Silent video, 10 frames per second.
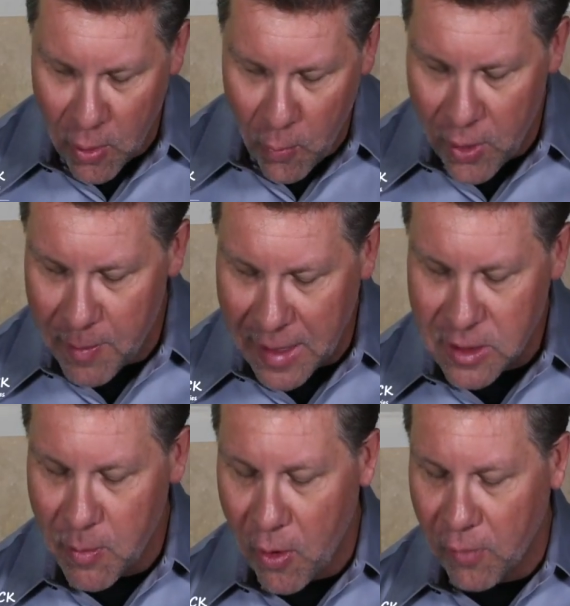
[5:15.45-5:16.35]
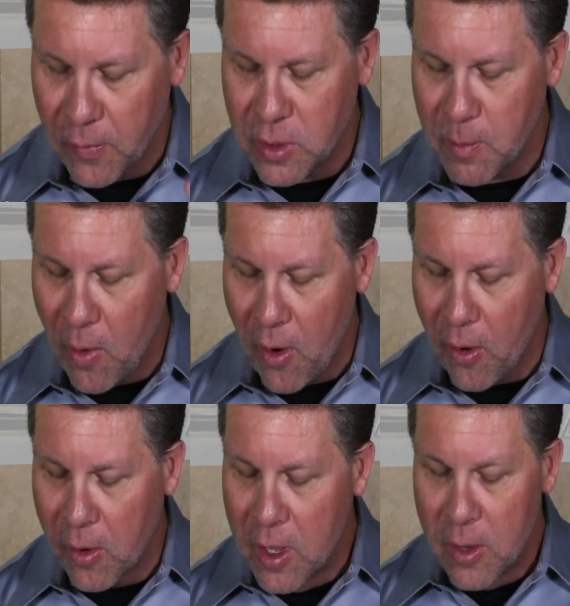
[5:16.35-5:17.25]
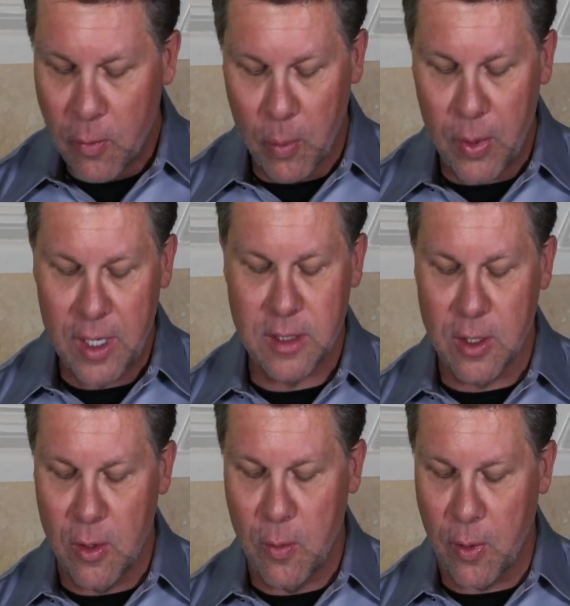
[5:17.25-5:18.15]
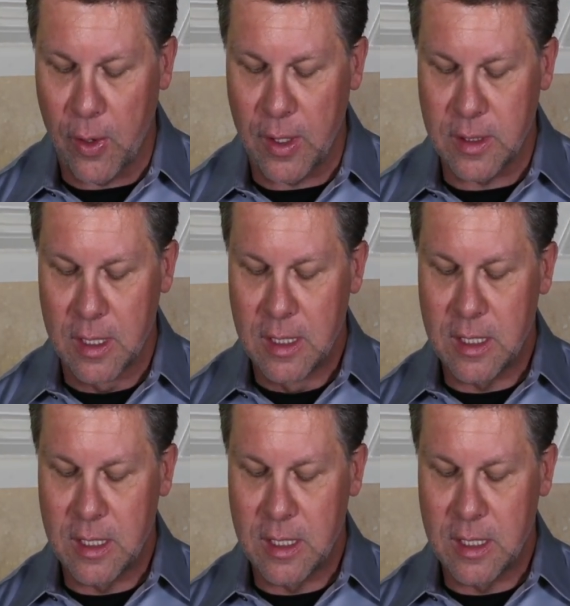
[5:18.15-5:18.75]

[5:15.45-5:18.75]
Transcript: Don't worry about tomorrow, for tomorrow will bring its own worries.